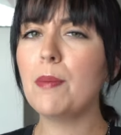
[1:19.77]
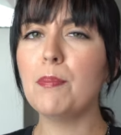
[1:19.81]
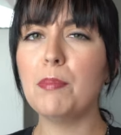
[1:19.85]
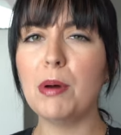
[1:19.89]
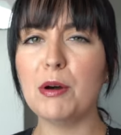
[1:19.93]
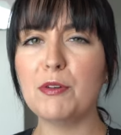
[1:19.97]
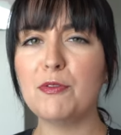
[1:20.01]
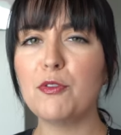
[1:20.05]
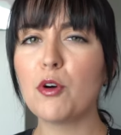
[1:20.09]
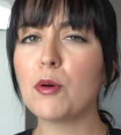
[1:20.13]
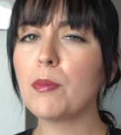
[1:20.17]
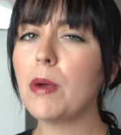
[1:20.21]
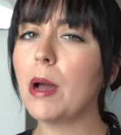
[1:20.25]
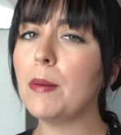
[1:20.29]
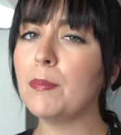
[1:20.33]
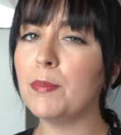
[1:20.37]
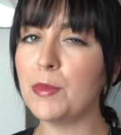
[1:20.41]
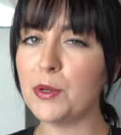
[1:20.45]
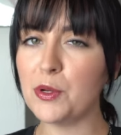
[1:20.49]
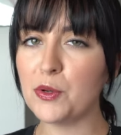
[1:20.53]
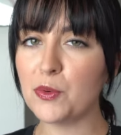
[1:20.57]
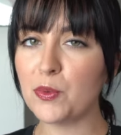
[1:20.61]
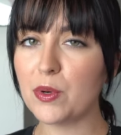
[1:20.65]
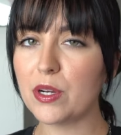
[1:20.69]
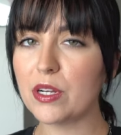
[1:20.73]
But for my
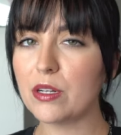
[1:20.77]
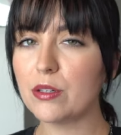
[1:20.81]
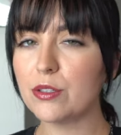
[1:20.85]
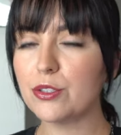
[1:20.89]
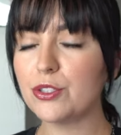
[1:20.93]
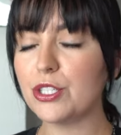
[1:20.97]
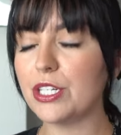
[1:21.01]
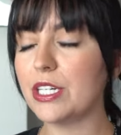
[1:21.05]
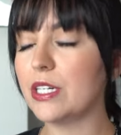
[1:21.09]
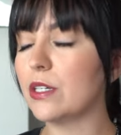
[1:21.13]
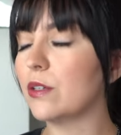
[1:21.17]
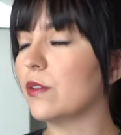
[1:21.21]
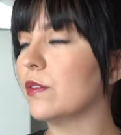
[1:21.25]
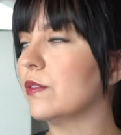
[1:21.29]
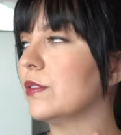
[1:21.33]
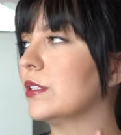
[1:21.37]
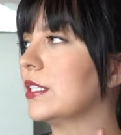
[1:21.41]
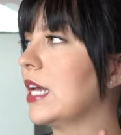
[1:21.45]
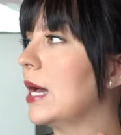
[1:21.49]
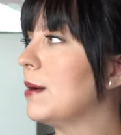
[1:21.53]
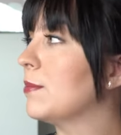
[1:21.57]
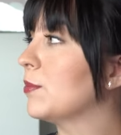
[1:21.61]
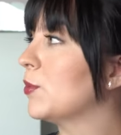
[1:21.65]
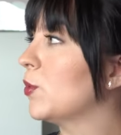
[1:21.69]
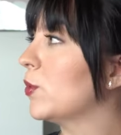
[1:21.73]
mood reader shelves,
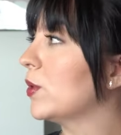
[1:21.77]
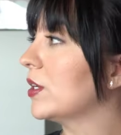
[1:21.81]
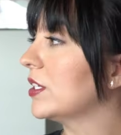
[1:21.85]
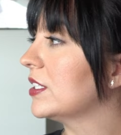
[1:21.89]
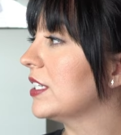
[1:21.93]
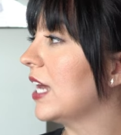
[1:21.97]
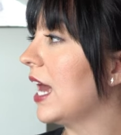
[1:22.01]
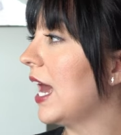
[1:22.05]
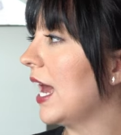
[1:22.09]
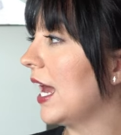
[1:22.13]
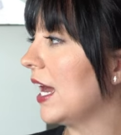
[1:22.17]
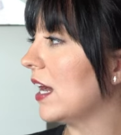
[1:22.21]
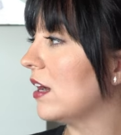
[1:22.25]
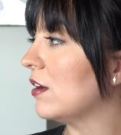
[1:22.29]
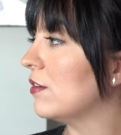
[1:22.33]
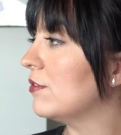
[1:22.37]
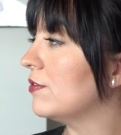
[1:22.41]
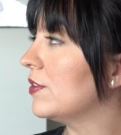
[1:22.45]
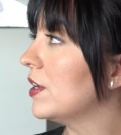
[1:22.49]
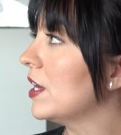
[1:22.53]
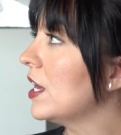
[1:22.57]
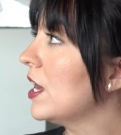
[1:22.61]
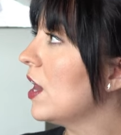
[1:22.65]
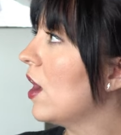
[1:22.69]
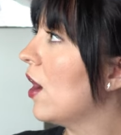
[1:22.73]
I'm going to
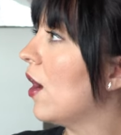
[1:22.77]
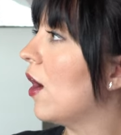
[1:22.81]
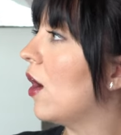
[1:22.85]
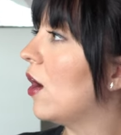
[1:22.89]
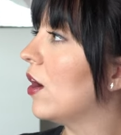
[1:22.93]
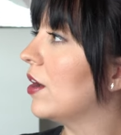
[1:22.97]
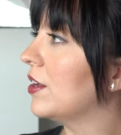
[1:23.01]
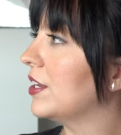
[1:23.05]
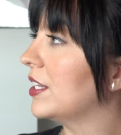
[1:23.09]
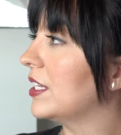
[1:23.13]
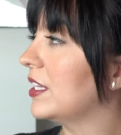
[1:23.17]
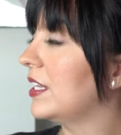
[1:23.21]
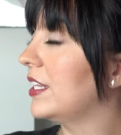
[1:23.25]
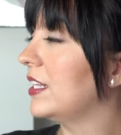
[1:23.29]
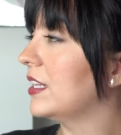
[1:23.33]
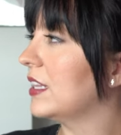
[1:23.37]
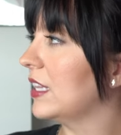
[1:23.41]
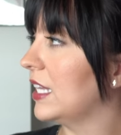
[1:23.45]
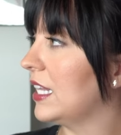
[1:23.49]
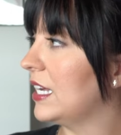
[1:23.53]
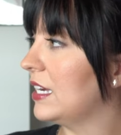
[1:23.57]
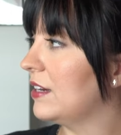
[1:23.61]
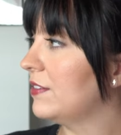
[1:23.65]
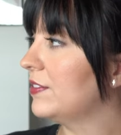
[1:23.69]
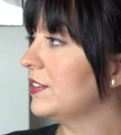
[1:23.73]
have on the
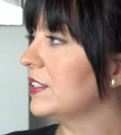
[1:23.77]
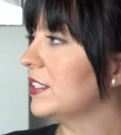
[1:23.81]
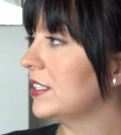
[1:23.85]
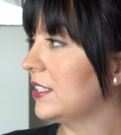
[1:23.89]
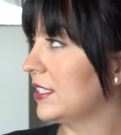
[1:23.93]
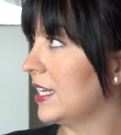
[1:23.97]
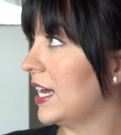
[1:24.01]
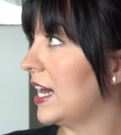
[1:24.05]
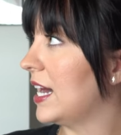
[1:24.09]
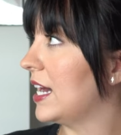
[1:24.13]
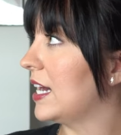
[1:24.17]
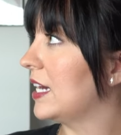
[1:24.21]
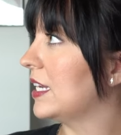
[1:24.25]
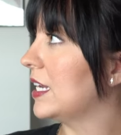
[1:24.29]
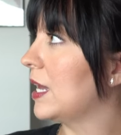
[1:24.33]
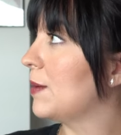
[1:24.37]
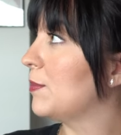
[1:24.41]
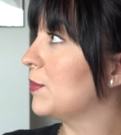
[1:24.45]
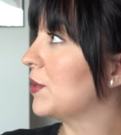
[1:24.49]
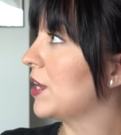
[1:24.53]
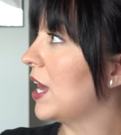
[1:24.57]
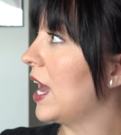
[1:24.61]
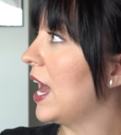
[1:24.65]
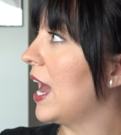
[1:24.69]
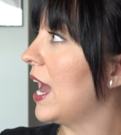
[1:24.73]
left side, I'm
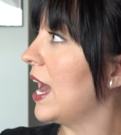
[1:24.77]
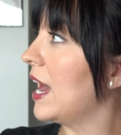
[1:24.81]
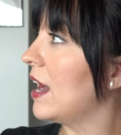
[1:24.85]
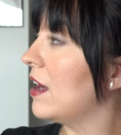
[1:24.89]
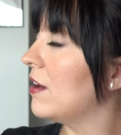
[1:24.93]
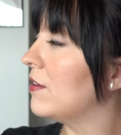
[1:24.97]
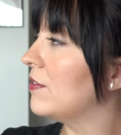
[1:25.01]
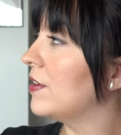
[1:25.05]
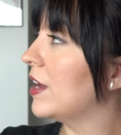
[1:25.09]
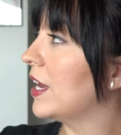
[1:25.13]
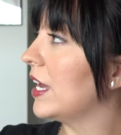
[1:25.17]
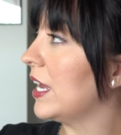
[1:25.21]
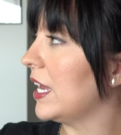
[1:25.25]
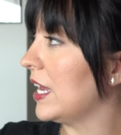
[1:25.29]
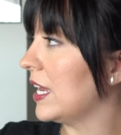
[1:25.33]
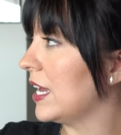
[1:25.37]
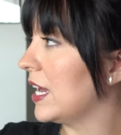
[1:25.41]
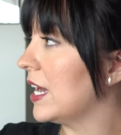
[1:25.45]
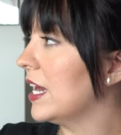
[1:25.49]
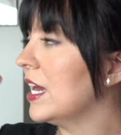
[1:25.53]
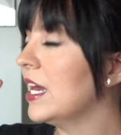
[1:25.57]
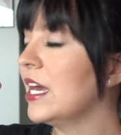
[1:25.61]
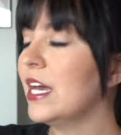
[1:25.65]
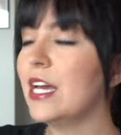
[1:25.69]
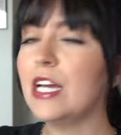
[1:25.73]
going to have
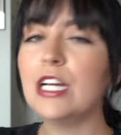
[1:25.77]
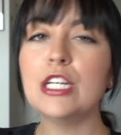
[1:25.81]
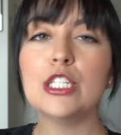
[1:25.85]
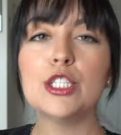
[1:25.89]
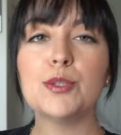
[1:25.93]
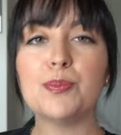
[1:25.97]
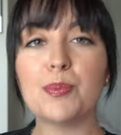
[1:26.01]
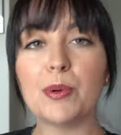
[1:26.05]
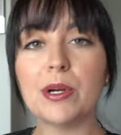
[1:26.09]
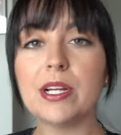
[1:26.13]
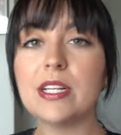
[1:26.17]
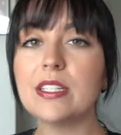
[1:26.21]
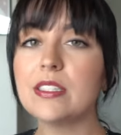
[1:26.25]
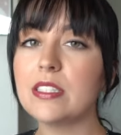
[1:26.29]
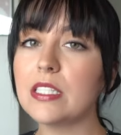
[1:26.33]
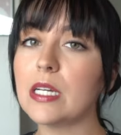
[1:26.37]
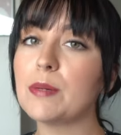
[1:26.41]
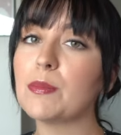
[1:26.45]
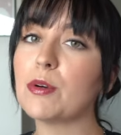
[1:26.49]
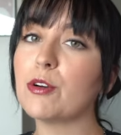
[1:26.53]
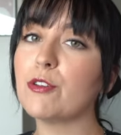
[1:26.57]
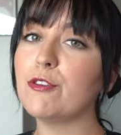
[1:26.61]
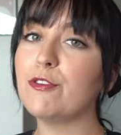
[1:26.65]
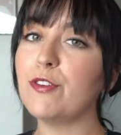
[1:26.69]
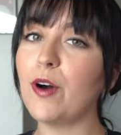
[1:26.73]
a spring,
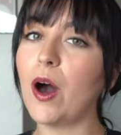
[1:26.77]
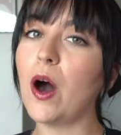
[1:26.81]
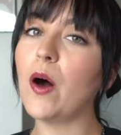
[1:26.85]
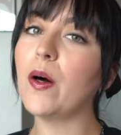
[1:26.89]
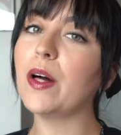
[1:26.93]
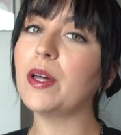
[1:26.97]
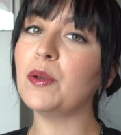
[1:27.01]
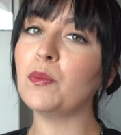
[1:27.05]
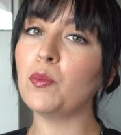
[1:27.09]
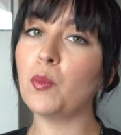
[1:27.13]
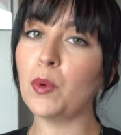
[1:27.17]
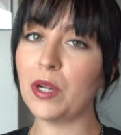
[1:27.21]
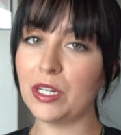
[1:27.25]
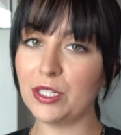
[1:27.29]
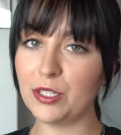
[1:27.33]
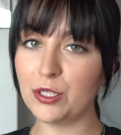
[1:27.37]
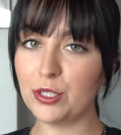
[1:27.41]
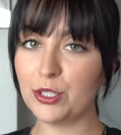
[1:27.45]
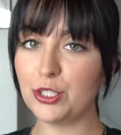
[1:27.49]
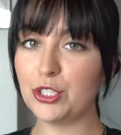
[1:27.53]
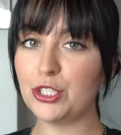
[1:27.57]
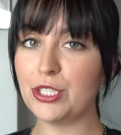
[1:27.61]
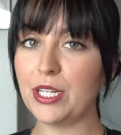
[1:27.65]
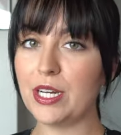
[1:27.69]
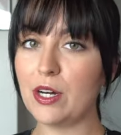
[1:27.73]
summer, fall, and winter
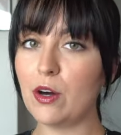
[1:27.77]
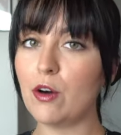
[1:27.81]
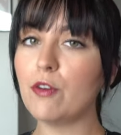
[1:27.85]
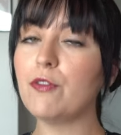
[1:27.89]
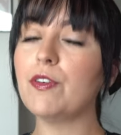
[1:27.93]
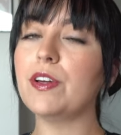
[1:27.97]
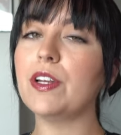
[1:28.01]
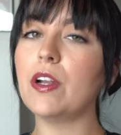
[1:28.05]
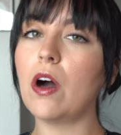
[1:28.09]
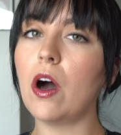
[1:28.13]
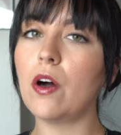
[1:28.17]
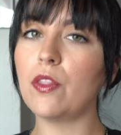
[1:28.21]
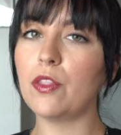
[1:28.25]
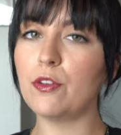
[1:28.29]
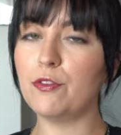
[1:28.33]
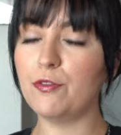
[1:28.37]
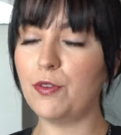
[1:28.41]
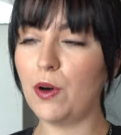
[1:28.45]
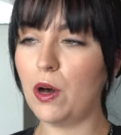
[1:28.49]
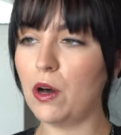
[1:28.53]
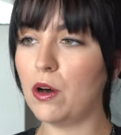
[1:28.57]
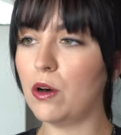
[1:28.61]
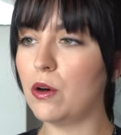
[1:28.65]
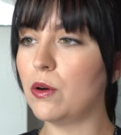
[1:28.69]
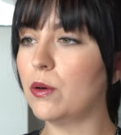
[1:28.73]
shelf, and on the
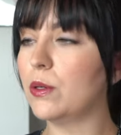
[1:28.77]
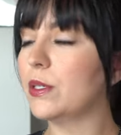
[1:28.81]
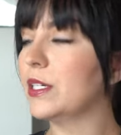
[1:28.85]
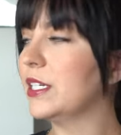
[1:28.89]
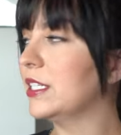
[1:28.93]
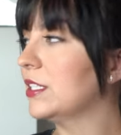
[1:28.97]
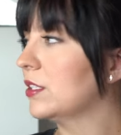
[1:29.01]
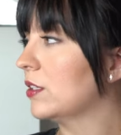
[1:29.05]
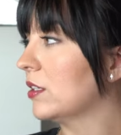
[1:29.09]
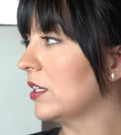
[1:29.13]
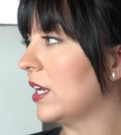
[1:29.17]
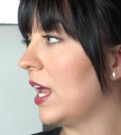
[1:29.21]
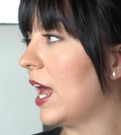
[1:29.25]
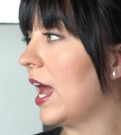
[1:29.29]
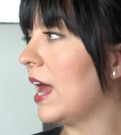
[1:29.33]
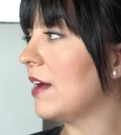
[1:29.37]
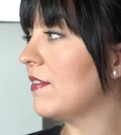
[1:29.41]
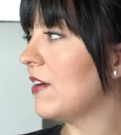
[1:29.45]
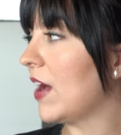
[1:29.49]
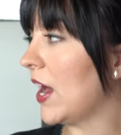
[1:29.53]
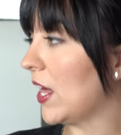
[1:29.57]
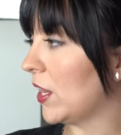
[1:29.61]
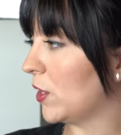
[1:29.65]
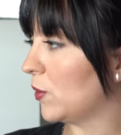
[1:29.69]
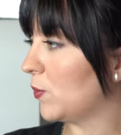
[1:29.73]
fall it's going to have
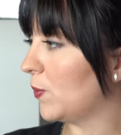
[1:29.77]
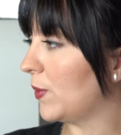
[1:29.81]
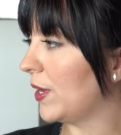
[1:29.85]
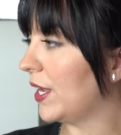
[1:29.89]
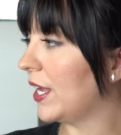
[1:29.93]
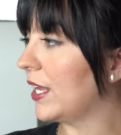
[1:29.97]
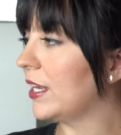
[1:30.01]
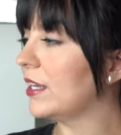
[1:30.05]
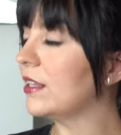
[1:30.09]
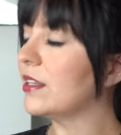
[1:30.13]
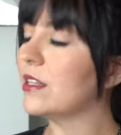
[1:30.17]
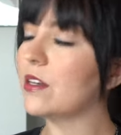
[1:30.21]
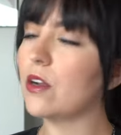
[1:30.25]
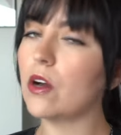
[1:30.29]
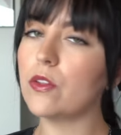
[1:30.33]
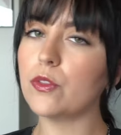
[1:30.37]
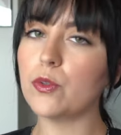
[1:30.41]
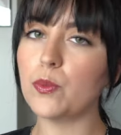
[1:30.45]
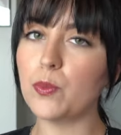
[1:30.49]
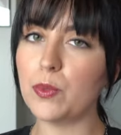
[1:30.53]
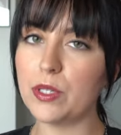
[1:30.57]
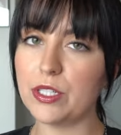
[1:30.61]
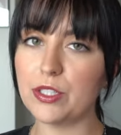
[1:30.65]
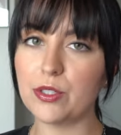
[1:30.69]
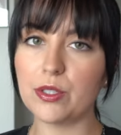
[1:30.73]
Halloween, and then on the
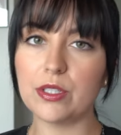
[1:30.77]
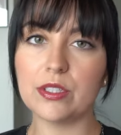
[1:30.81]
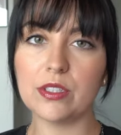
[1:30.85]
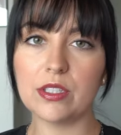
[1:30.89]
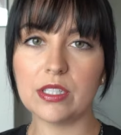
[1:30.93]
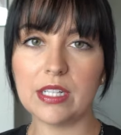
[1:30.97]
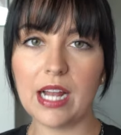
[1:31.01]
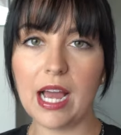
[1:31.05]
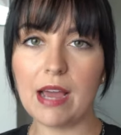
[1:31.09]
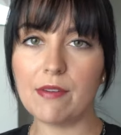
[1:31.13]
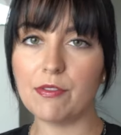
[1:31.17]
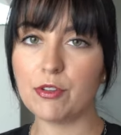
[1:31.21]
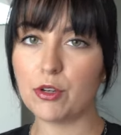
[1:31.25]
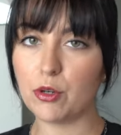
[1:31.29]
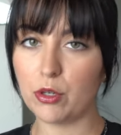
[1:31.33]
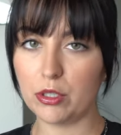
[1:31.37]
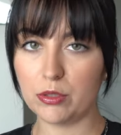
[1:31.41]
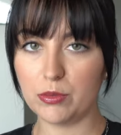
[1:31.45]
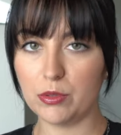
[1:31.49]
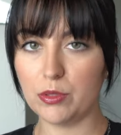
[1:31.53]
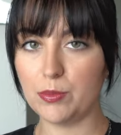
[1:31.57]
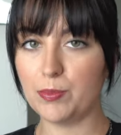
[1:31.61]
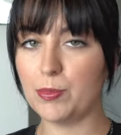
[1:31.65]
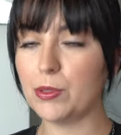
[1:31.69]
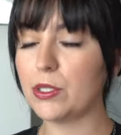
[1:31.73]
winter it's going to have the
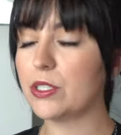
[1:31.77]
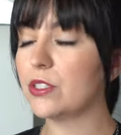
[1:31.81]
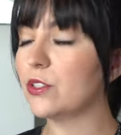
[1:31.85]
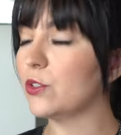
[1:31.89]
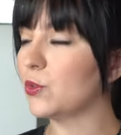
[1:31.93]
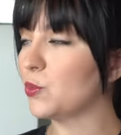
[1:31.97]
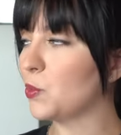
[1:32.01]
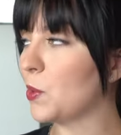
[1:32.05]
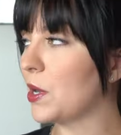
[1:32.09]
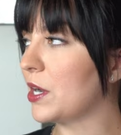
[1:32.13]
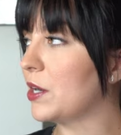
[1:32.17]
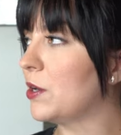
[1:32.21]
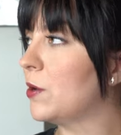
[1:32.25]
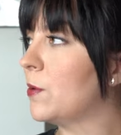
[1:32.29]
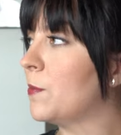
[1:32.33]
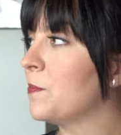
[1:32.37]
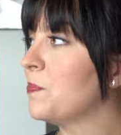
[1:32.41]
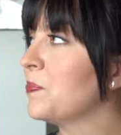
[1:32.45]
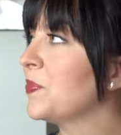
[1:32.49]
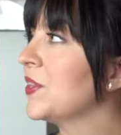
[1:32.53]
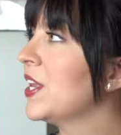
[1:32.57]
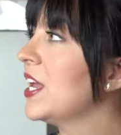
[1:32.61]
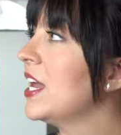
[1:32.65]
Christmas books as well,